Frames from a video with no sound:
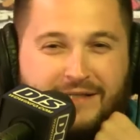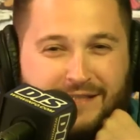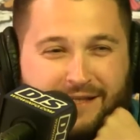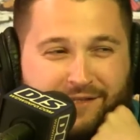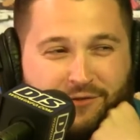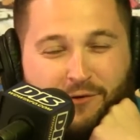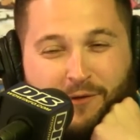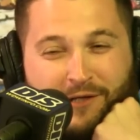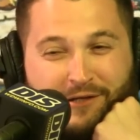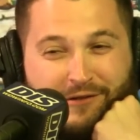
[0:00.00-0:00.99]
said that to her
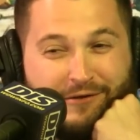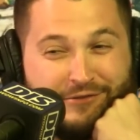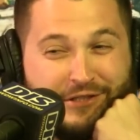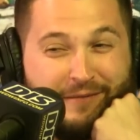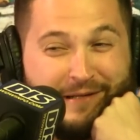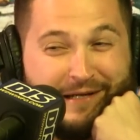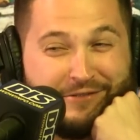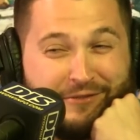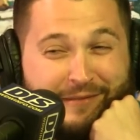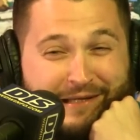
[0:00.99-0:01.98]
one year though, and she got me an
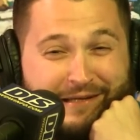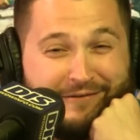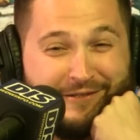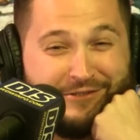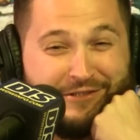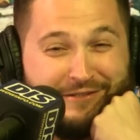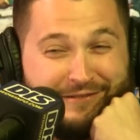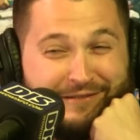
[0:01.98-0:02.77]
extra big gift because she